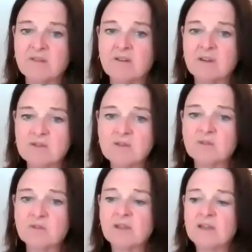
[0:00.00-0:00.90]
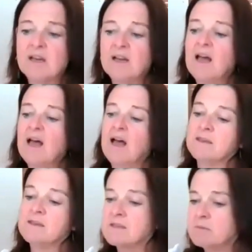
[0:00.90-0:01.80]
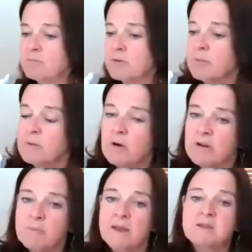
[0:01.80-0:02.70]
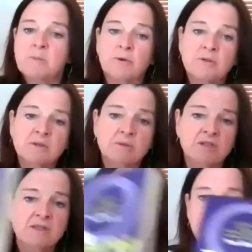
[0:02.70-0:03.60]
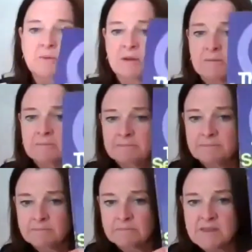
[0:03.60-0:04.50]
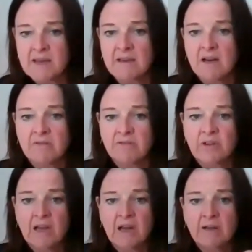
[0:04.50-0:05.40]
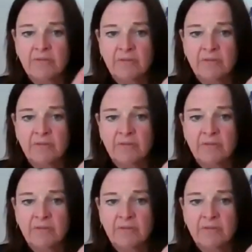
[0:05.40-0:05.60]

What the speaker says: very useful. This is probably one of the best books, which is this one, The Second Half of Your Life.